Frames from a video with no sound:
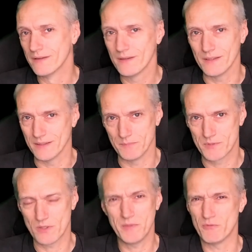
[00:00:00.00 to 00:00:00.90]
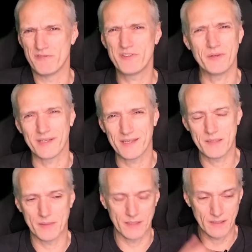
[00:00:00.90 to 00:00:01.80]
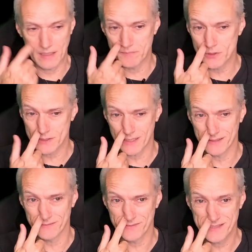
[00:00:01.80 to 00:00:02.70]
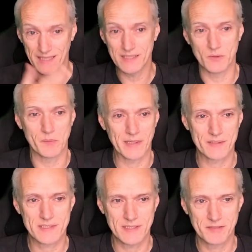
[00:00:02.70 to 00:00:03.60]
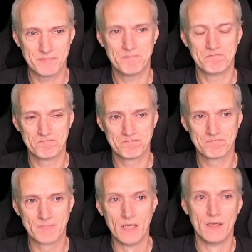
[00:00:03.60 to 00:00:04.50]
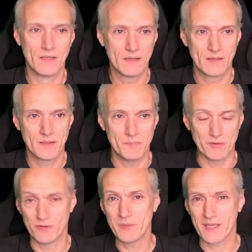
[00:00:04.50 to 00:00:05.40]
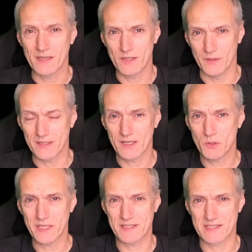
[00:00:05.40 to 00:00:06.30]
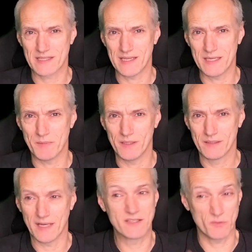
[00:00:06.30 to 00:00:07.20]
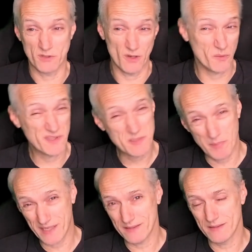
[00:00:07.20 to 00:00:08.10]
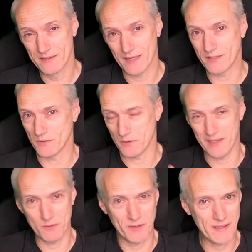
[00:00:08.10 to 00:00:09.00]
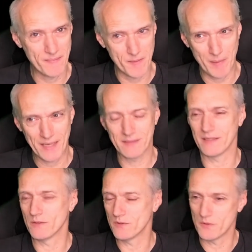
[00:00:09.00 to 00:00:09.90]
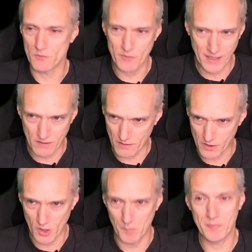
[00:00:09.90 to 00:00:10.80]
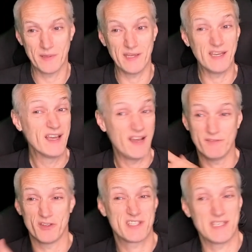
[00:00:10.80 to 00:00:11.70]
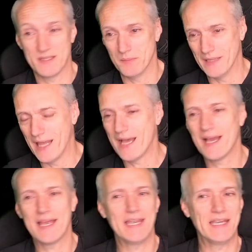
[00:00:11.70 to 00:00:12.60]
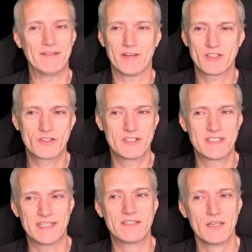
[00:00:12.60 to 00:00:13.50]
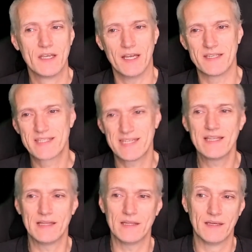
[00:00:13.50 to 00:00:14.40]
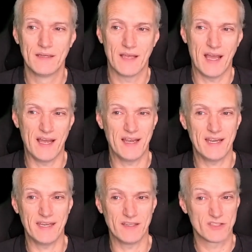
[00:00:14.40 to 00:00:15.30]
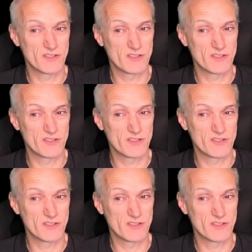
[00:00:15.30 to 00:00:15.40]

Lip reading: So I'm not reviewing it, am I? I'm just kind of telling you about it. Before we get going, a quick disclaimer. I don't know this band. I don't know anyone in the band. I don't know the record company. I've not seen them live. I didn't until I